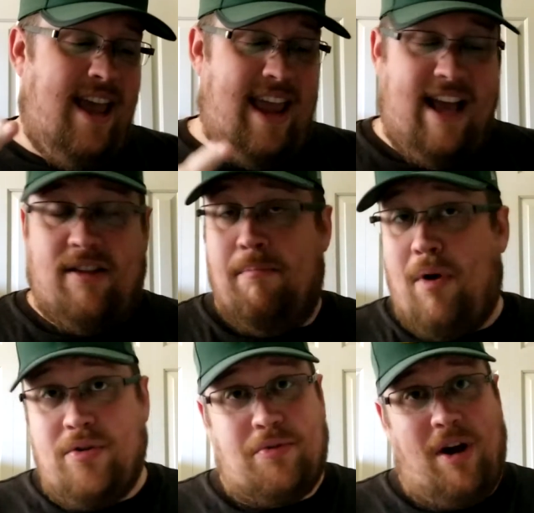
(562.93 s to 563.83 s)
He had the
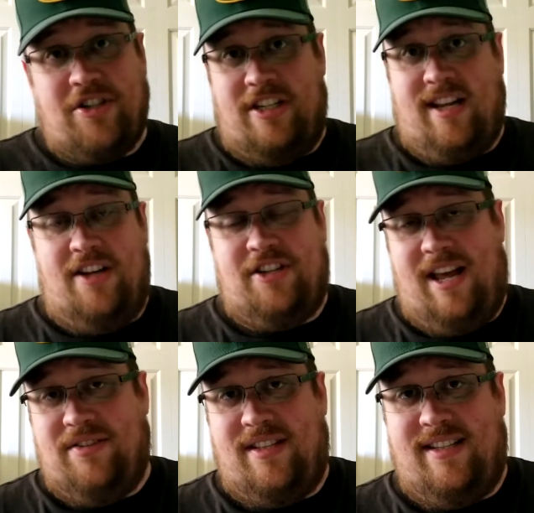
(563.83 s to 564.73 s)
most rushing
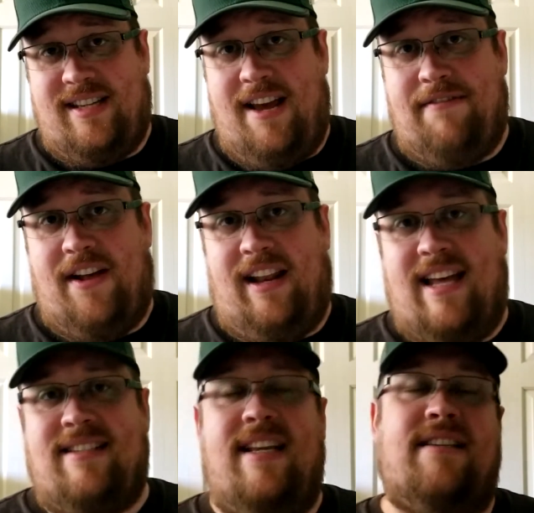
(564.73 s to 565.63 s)
touchdowns in the C F L
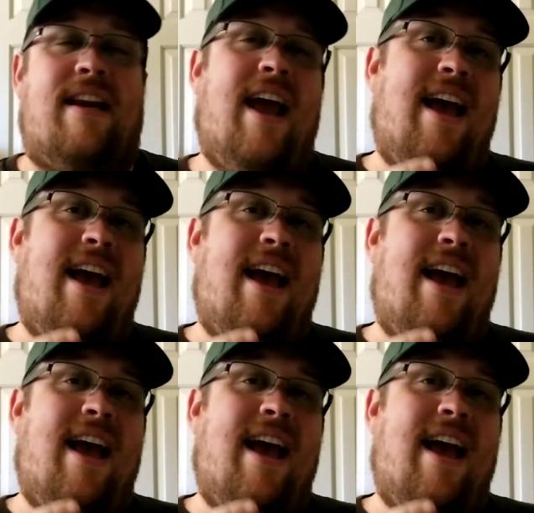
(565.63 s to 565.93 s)
last season.